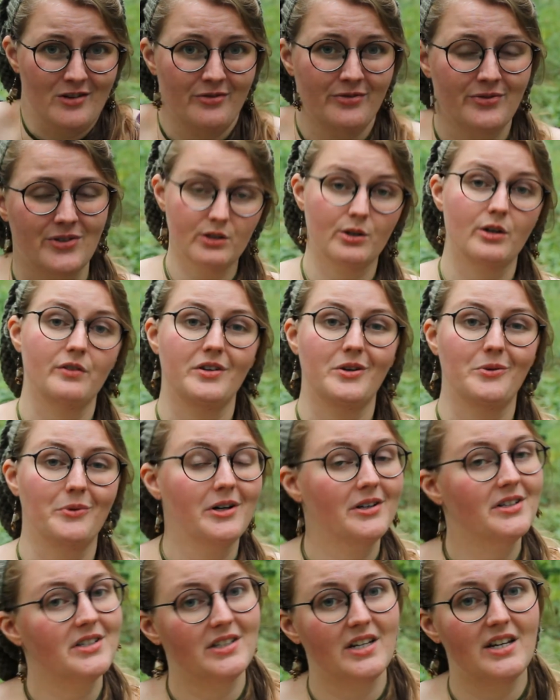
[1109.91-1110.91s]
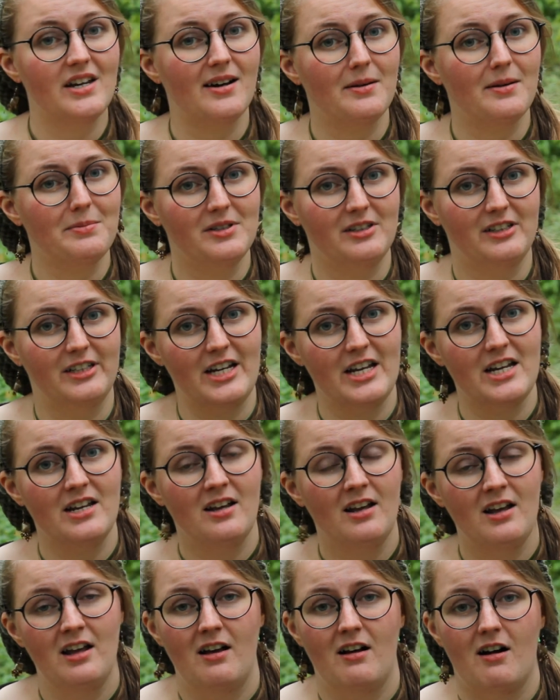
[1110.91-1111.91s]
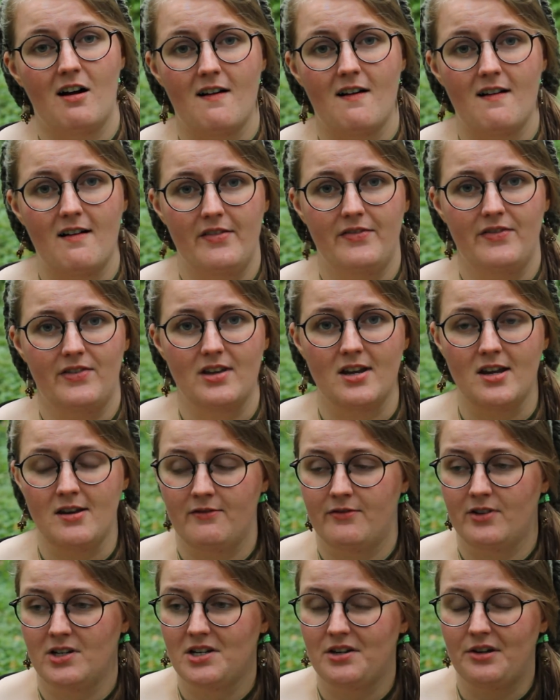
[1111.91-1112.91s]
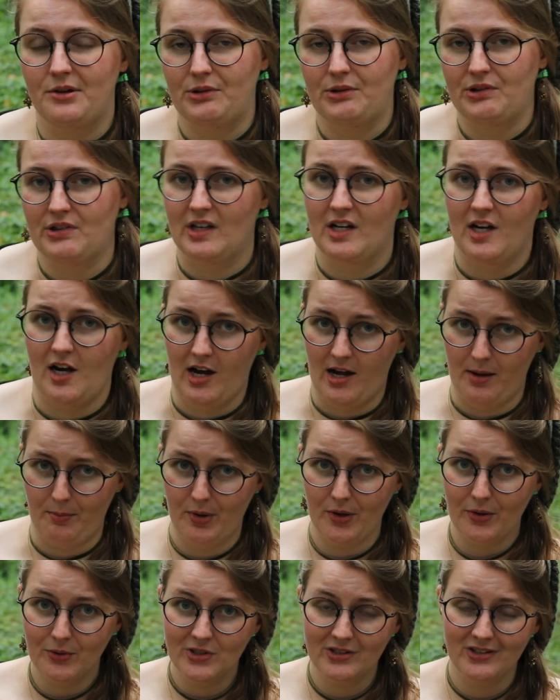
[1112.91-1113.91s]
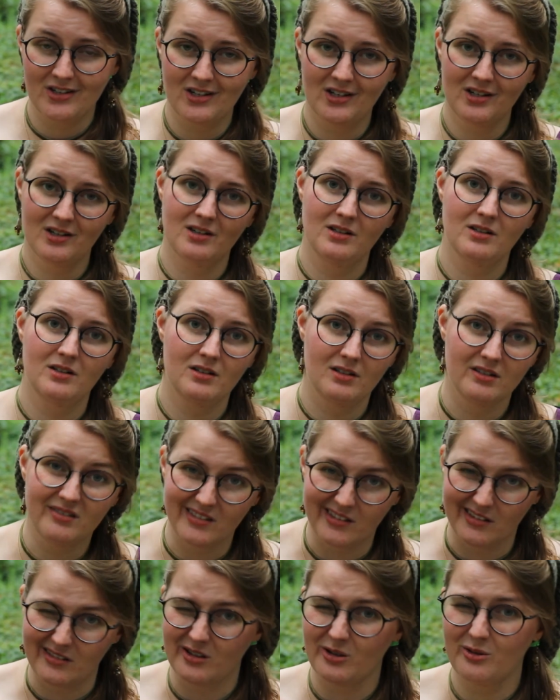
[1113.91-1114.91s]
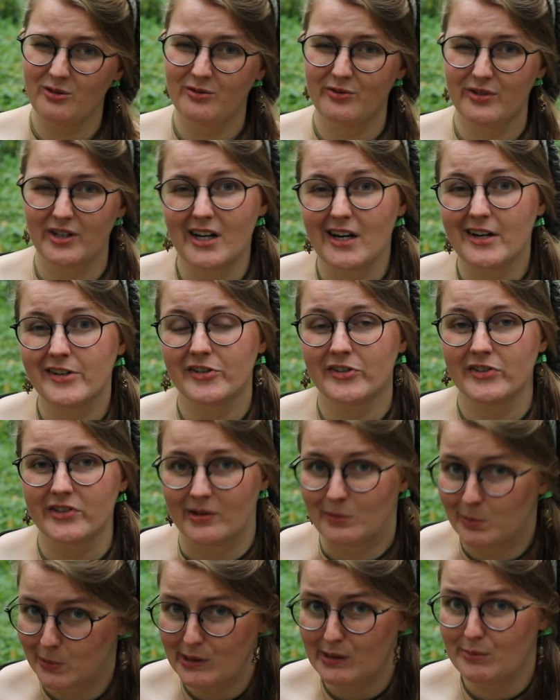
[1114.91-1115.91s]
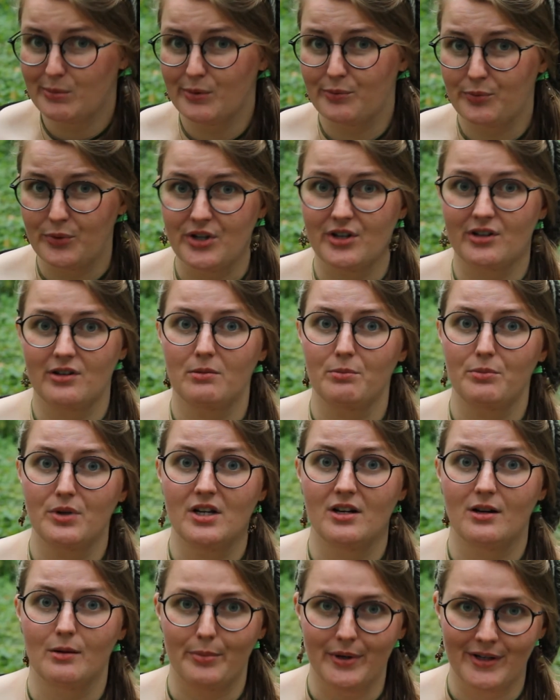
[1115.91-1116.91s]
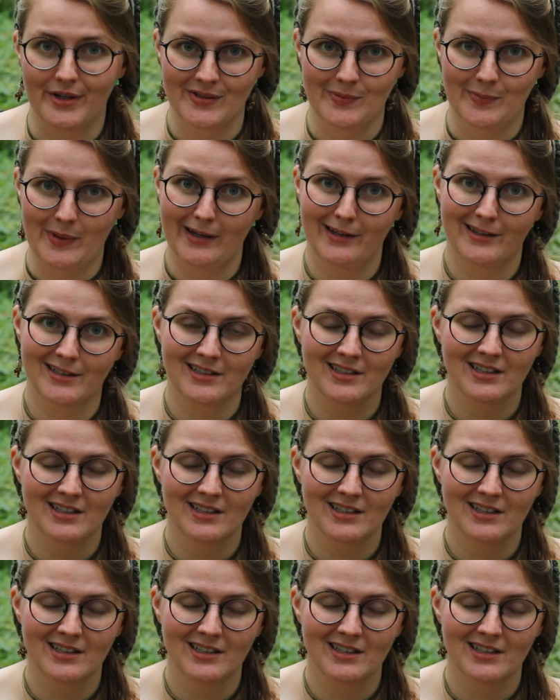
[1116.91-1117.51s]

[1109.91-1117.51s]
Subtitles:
So if you want to stay up to date on the videos that I post, notifications are probably going to be your best bet.